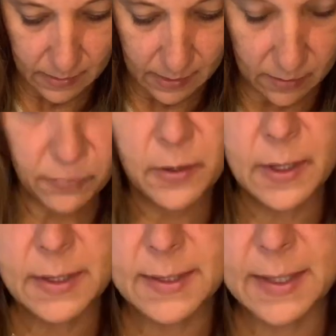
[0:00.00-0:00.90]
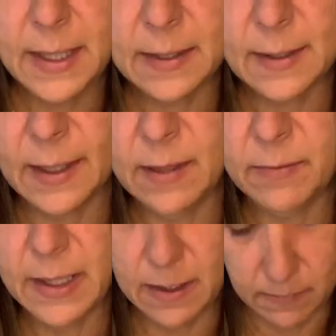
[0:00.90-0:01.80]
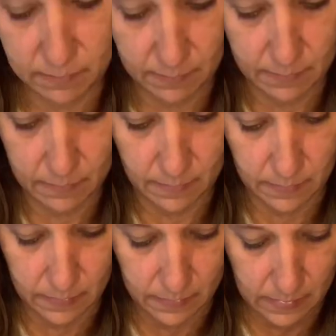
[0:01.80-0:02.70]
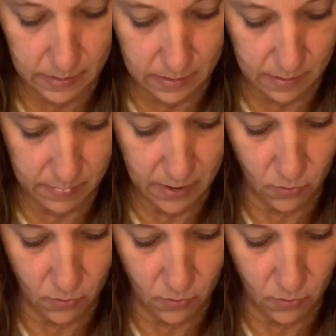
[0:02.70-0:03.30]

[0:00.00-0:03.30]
And if you could see, it's leaving, let me